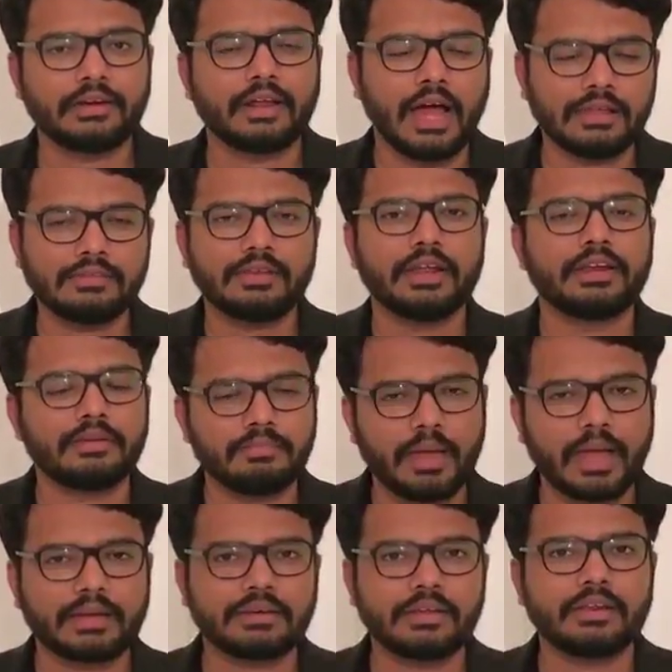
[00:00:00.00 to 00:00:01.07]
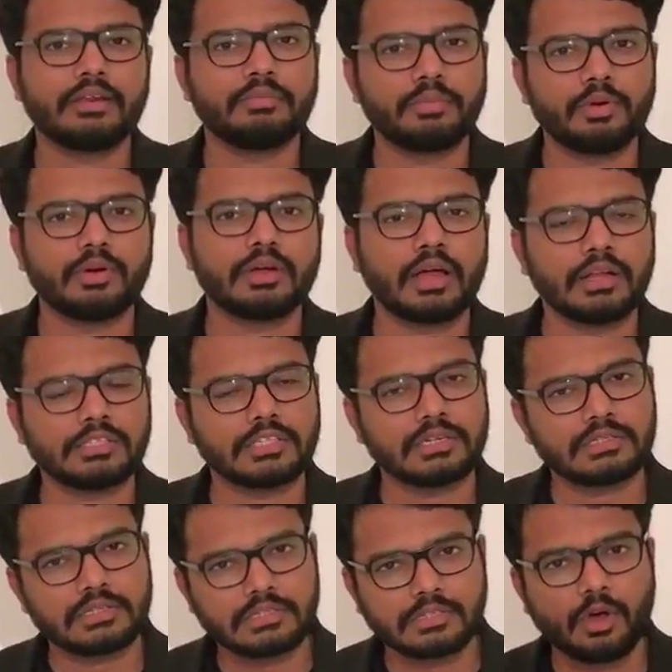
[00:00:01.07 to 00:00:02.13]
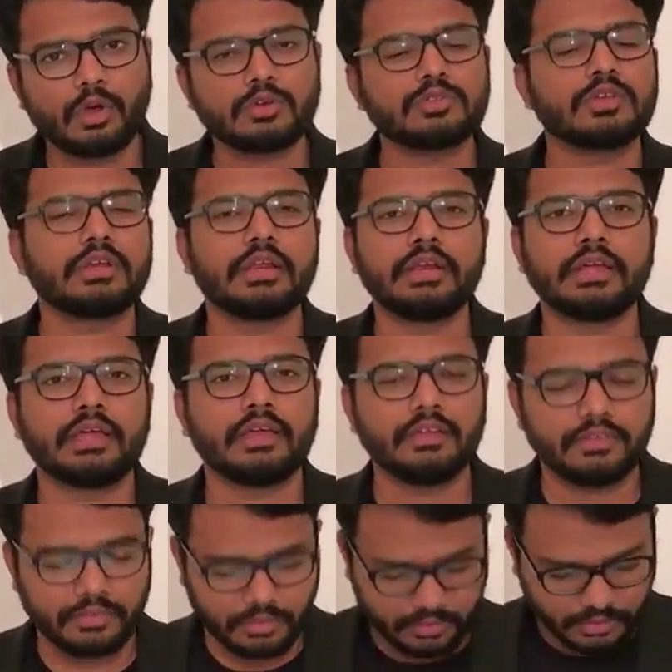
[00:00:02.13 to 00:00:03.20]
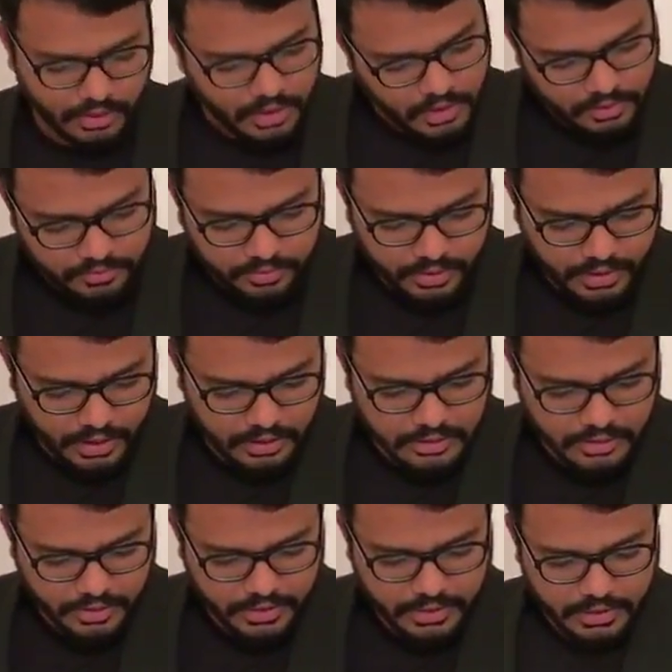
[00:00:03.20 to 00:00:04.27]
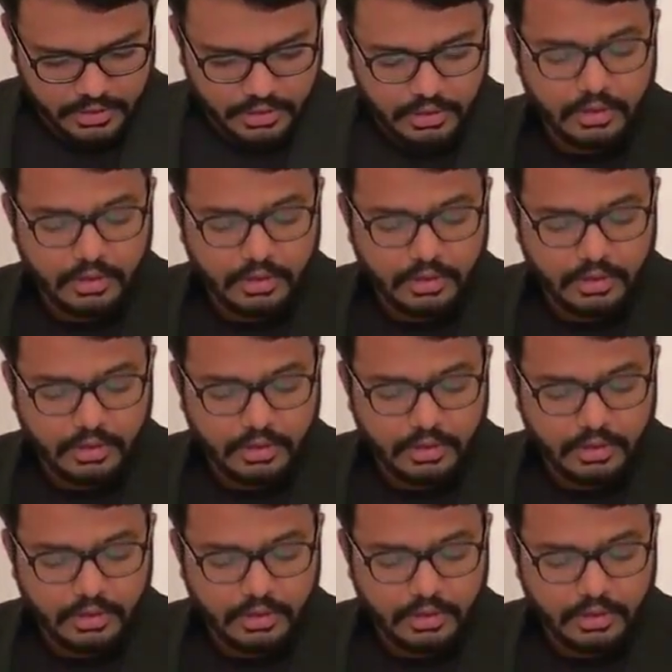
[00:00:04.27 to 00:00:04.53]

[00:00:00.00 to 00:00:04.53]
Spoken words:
Isolating bacteria in pure cultures is also an indication for culturing.